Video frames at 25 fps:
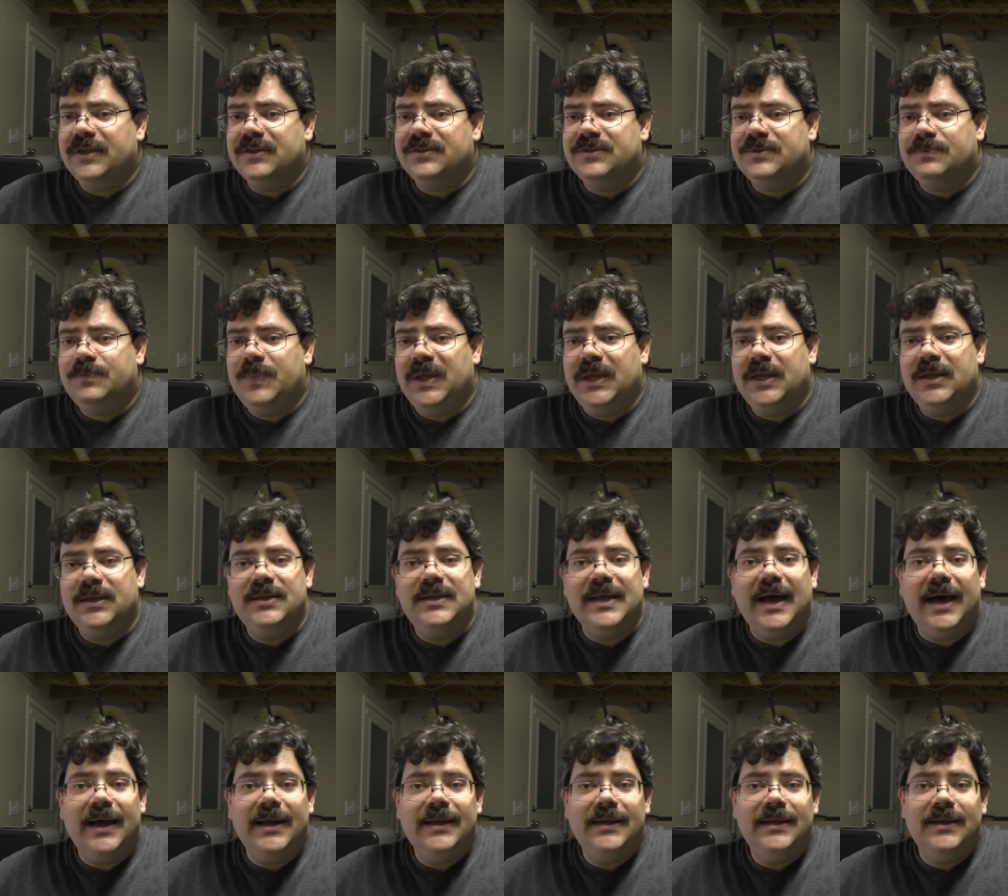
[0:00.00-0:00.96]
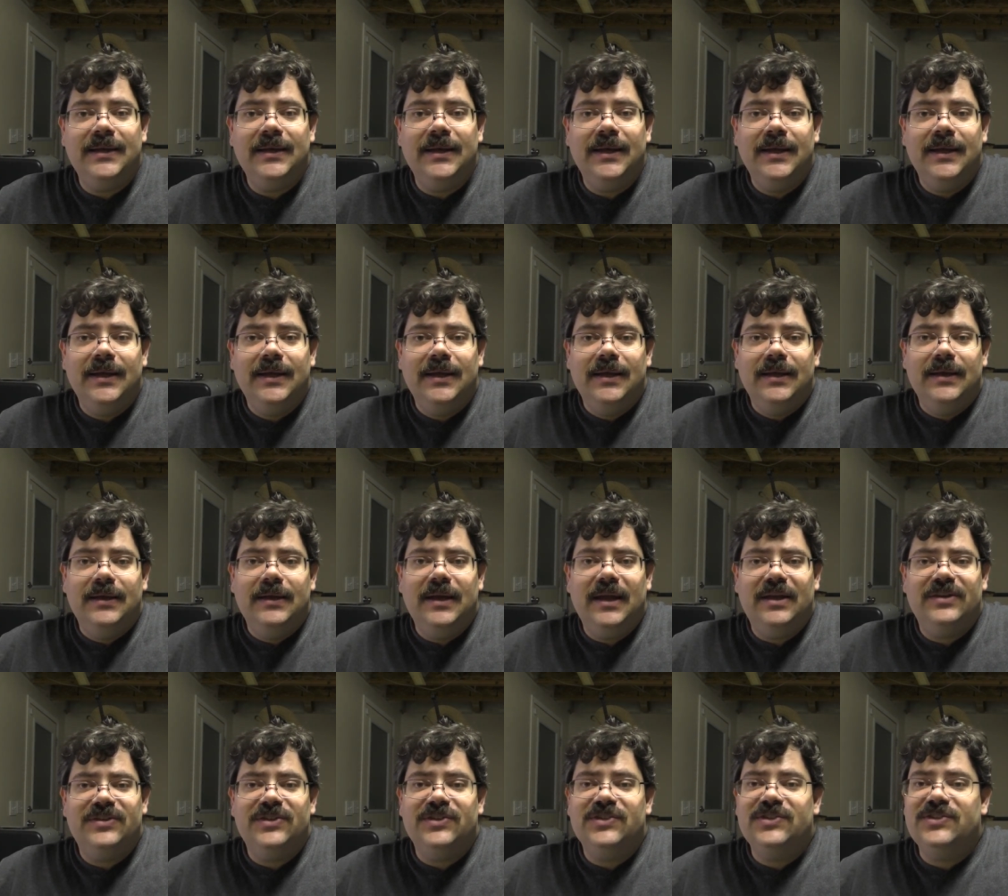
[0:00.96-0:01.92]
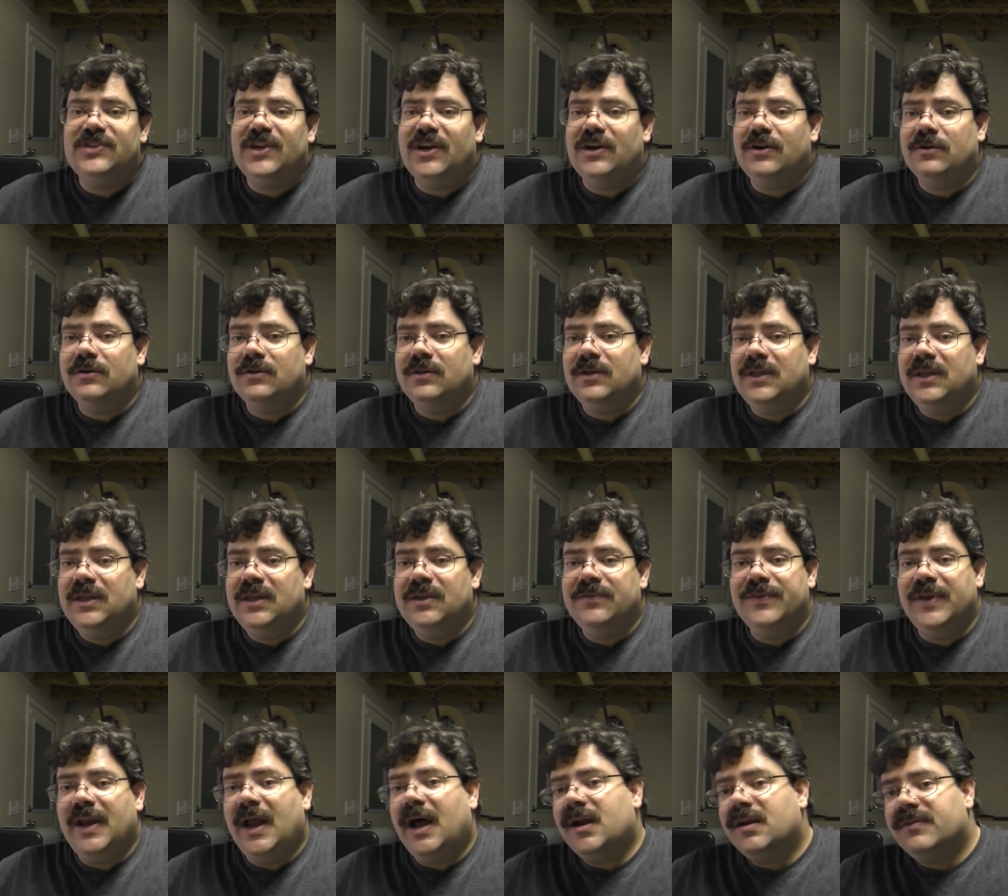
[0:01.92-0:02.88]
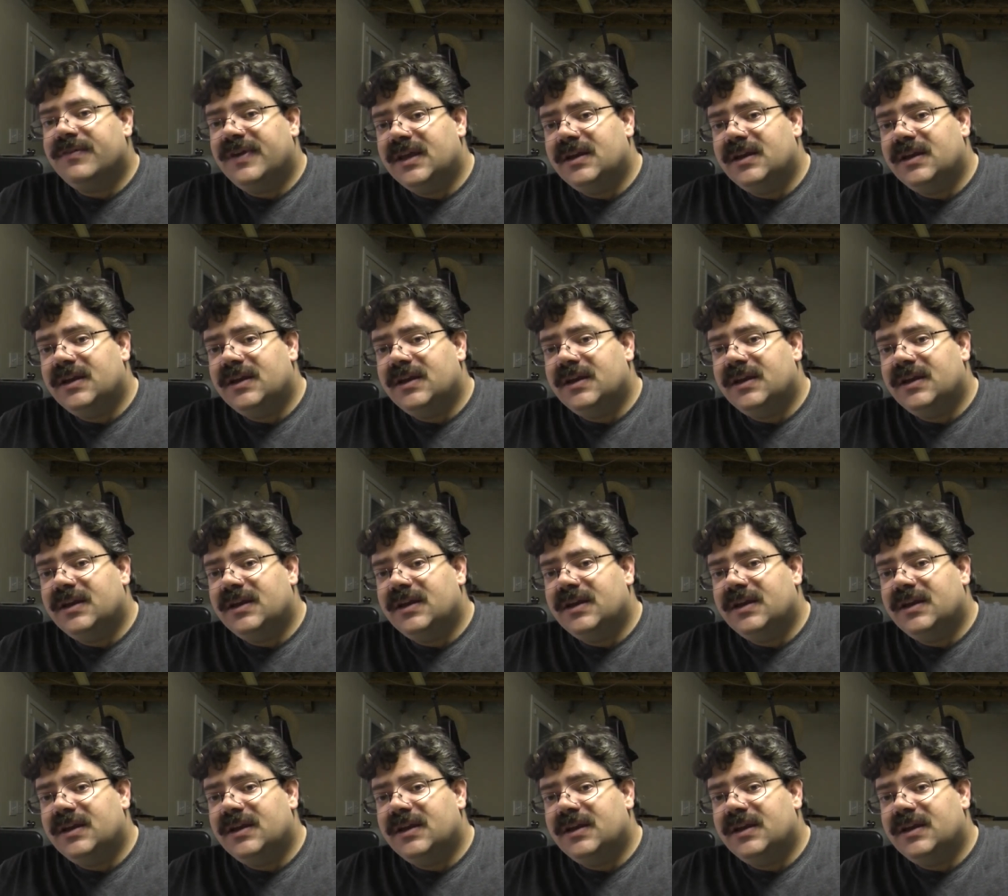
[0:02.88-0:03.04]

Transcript: it's being done necessarily even out of